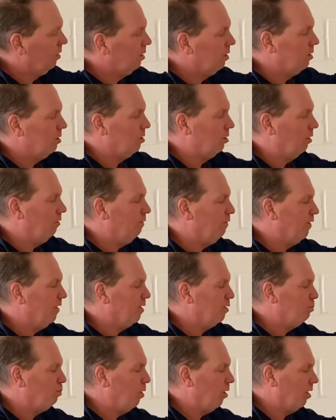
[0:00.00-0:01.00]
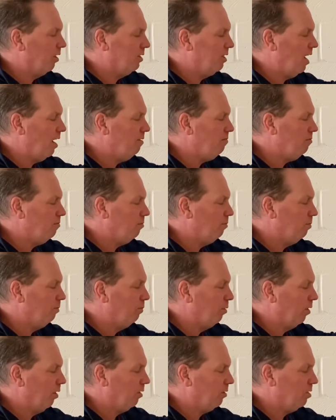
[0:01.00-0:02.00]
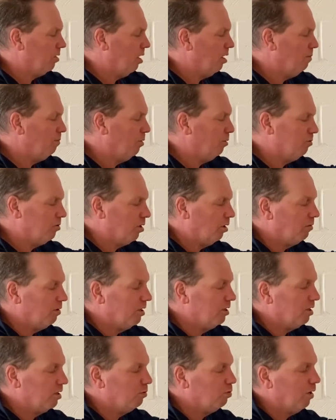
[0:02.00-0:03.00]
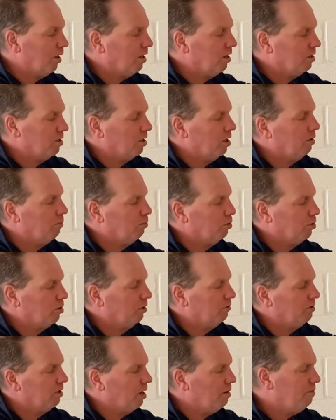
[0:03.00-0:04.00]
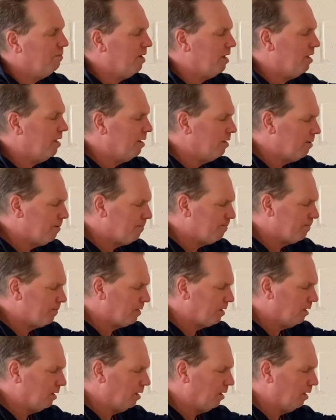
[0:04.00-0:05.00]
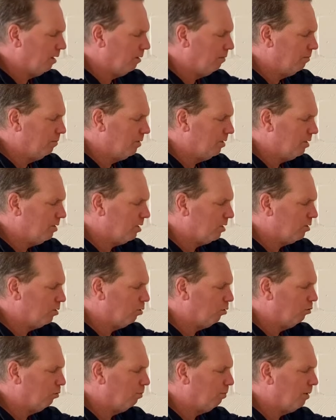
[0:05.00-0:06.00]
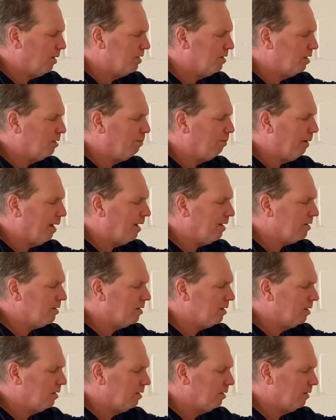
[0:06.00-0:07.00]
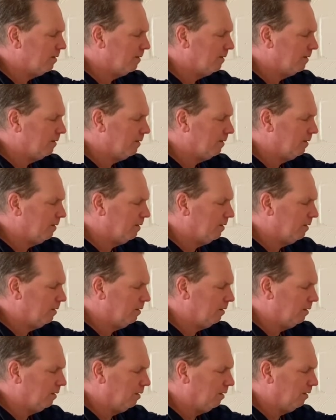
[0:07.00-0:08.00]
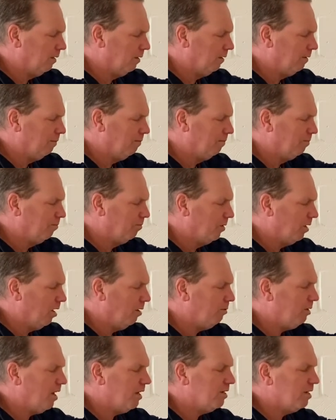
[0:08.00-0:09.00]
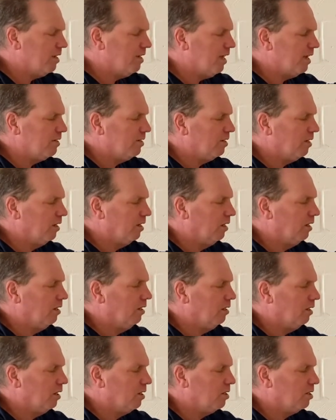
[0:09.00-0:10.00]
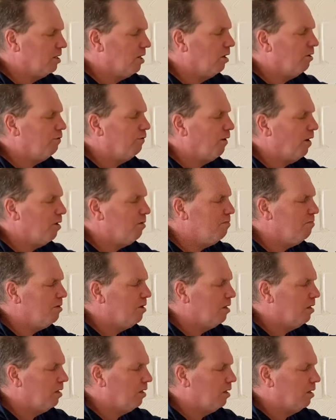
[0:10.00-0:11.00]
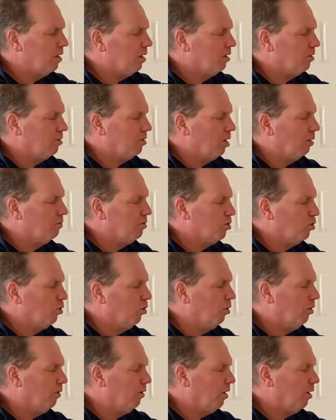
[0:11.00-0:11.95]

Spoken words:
So first product out, product sample. So this is one of the samples they've sent me. This is called Blizzard Plus. I'm guessing that's a snow foam of some sort.